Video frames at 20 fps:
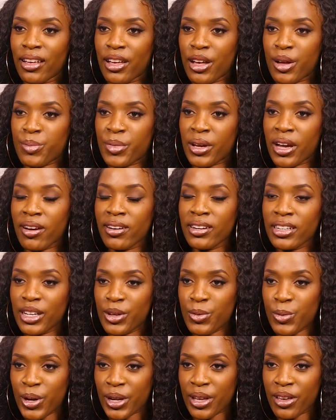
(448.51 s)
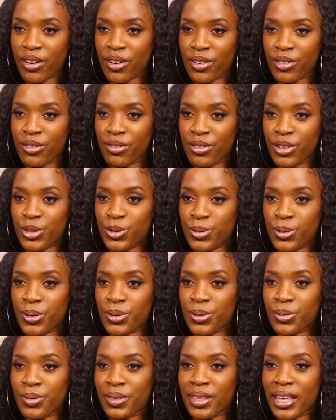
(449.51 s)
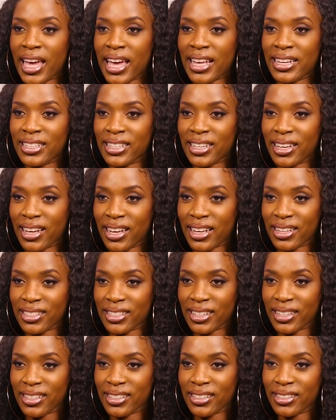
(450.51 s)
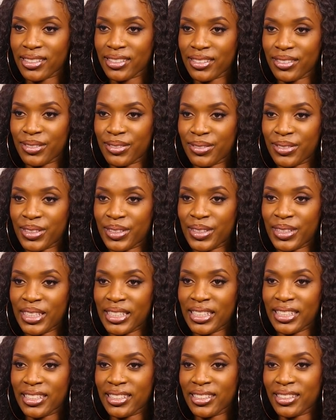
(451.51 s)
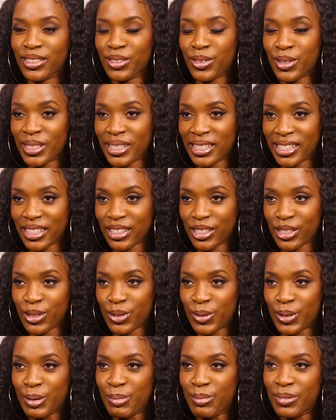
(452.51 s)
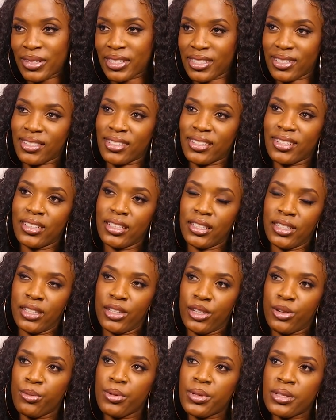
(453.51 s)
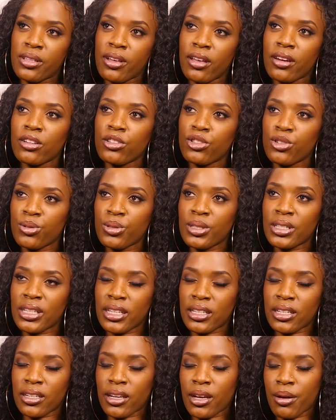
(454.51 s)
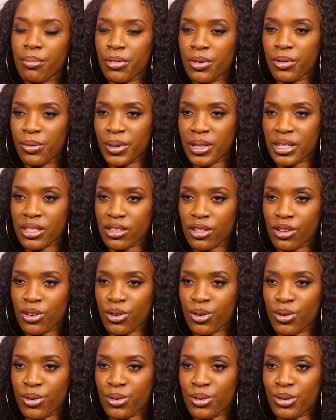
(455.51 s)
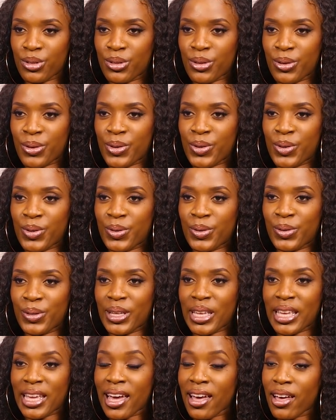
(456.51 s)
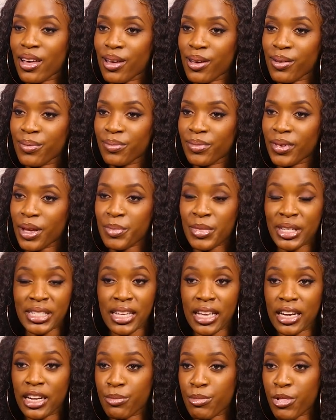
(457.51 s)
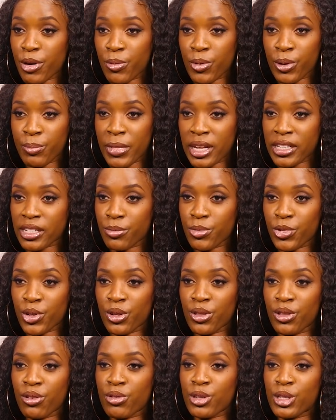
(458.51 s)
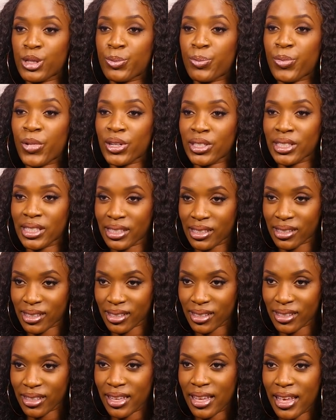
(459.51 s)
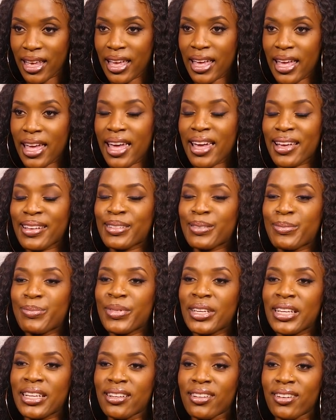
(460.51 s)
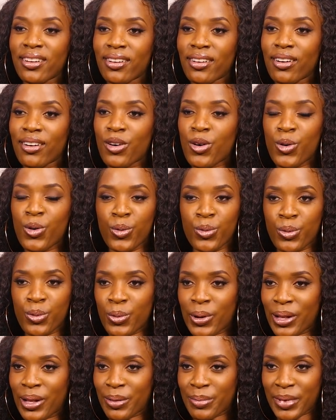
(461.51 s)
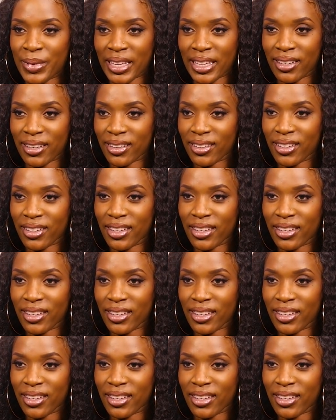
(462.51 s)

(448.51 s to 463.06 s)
I'm currently working on the visuals with Andy Carter. Very interesting script. We started shooting it a couple of weeks ago. So yeah, I'm excited about Wabata Moyo. The response has been overwhelming.